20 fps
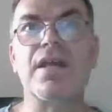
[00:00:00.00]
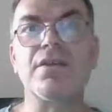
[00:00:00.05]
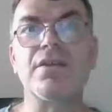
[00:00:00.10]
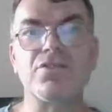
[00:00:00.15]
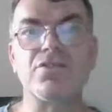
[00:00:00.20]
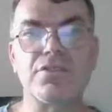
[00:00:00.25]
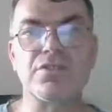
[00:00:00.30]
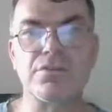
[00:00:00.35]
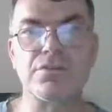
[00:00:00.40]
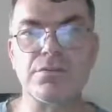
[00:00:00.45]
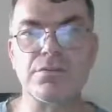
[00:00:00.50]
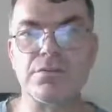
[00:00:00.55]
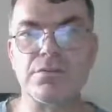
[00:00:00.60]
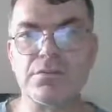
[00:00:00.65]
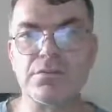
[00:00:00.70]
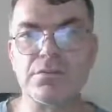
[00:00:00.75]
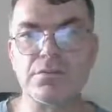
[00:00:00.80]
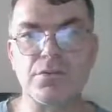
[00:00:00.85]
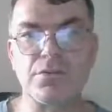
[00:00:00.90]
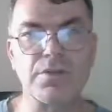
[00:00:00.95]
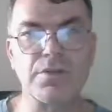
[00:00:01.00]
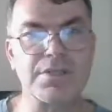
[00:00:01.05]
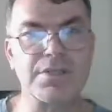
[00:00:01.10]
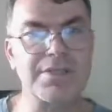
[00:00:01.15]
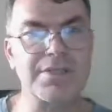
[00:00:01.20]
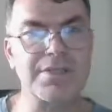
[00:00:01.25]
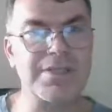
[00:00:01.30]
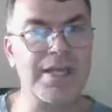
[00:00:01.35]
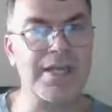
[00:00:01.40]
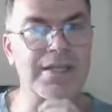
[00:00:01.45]
just to so you can
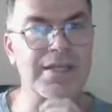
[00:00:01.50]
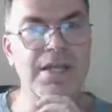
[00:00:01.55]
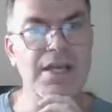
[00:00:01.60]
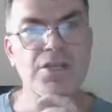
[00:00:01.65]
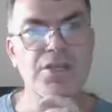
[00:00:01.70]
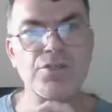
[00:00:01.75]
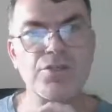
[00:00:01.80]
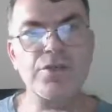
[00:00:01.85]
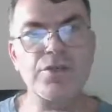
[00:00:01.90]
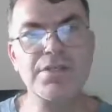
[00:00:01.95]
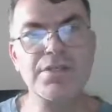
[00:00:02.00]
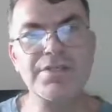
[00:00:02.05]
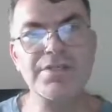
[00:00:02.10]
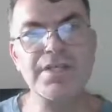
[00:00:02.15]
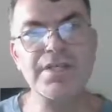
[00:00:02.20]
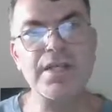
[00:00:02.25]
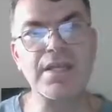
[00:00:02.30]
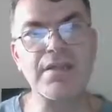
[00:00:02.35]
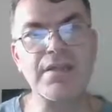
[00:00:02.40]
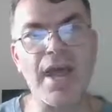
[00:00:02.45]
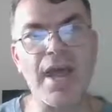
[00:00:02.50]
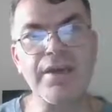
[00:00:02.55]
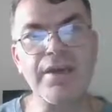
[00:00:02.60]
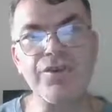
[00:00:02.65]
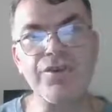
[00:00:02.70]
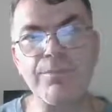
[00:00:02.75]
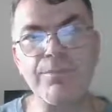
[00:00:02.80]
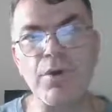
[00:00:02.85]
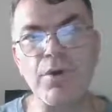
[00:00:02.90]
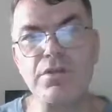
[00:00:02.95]
see it. So you can see that the
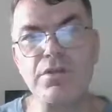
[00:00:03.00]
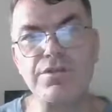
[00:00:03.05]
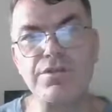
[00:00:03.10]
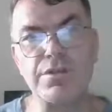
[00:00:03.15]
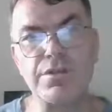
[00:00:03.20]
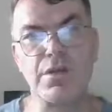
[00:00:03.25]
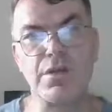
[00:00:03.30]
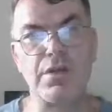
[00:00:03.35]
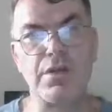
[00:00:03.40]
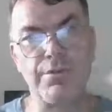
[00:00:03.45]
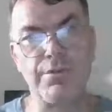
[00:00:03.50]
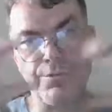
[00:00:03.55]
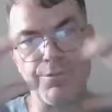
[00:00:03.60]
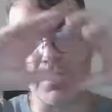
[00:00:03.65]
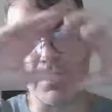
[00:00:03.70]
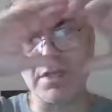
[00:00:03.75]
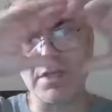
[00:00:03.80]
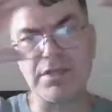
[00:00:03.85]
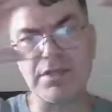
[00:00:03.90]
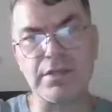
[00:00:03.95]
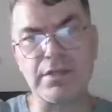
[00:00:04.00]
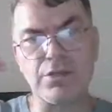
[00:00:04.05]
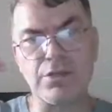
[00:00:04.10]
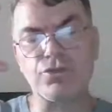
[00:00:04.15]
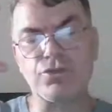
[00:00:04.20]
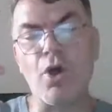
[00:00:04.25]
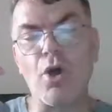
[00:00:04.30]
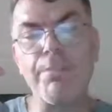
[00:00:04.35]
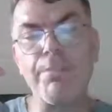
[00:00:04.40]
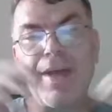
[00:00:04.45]
entry box is at the
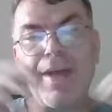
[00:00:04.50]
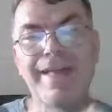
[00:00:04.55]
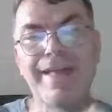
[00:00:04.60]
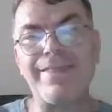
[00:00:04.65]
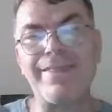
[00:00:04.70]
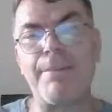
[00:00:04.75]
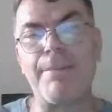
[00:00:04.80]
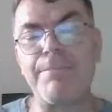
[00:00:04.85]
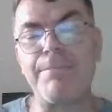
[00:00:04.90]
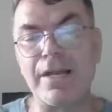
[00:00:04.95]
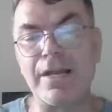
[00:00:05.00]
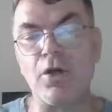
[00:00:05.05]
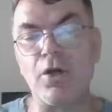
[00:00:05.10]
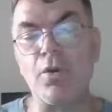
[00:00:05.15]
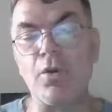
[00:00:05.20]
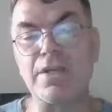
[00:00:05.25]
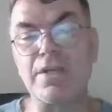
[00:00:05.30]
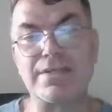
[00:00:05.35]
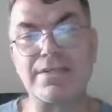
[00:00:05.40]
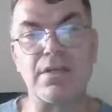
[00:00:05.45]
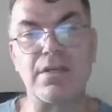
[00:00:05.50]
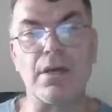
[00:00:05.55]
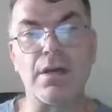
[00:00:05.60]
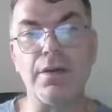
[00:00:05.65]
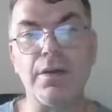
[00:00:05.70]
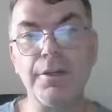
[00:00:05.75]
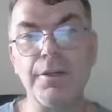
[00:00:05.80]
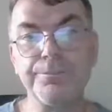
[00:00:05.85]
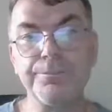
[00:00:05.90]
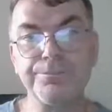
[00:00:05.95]
top and then below is the
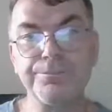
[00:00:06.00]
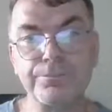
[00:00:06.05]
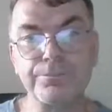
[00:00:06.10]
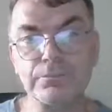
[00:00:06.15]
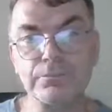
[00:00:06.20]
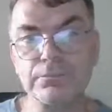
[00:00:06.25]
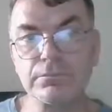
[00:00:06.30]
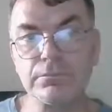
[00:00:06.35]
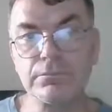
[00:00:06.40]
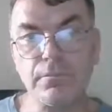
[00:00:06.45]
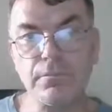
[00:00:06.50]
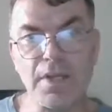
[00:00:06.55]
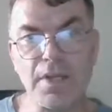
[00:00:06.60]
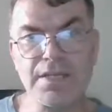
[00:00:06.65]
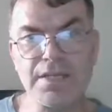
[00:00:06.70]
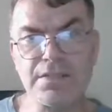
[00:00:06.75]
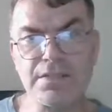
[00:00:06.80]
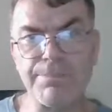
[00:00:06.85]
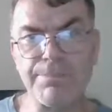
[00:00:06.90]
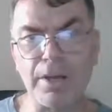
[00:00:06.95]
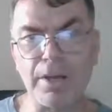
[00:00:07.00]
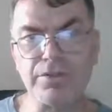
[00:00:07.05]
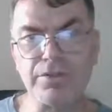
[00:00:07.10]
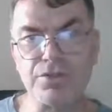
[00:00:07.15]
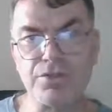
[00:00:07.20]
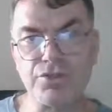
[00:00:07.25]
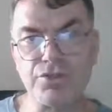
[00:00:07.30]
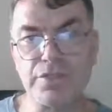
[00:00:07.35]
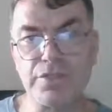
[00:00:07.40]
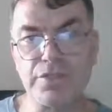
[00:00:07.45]
is the
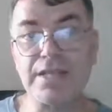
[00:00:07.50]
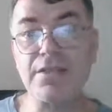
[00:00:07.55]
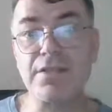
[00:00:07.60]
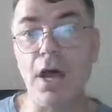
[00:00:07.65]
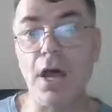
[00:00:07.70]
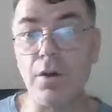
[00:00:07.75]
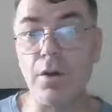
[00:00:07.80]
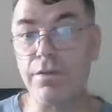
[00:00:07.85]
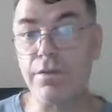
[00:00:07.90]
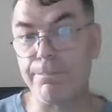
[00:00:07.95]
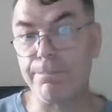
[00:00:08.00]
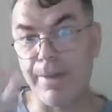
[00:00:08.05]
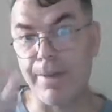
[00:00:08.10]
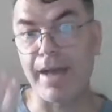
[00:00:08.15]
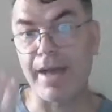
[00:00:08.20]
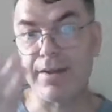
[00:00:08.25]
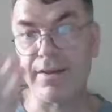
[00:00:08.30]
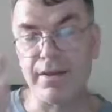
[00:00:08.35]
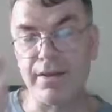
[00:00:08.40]
button. So that's how the pack